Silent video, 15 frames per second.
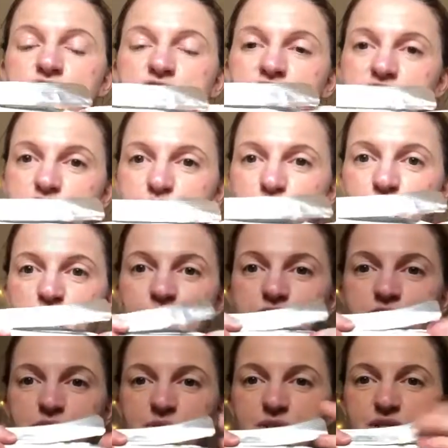of a
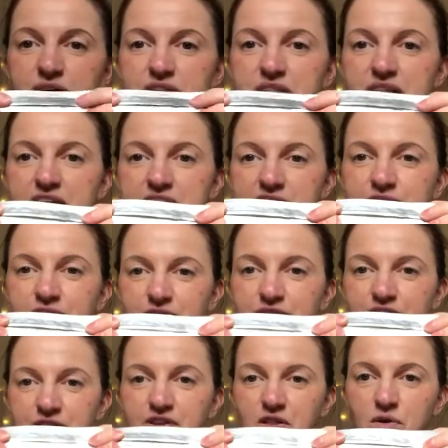teaspoon, so it does last for a
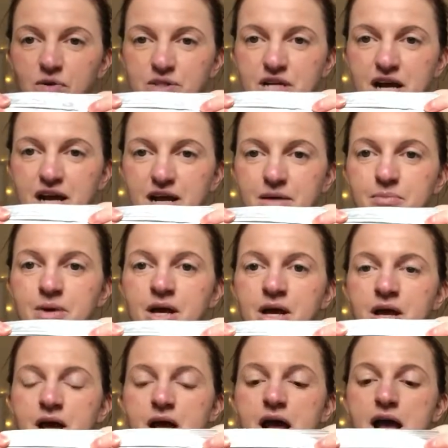very long time.
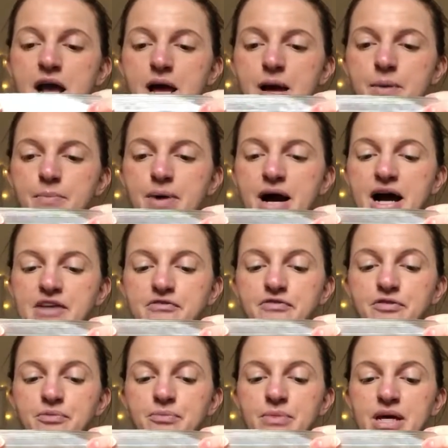And
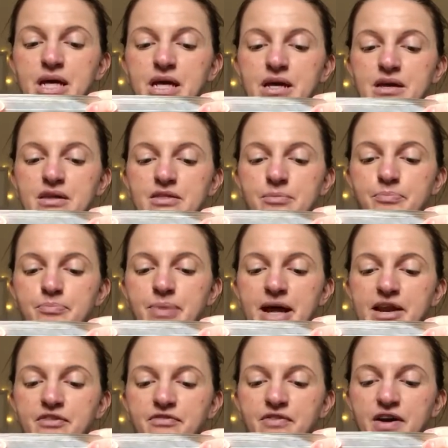for me, the
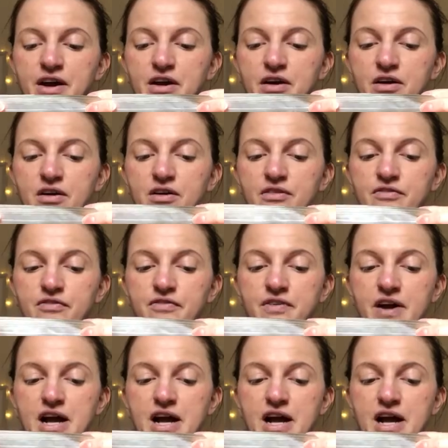benefit of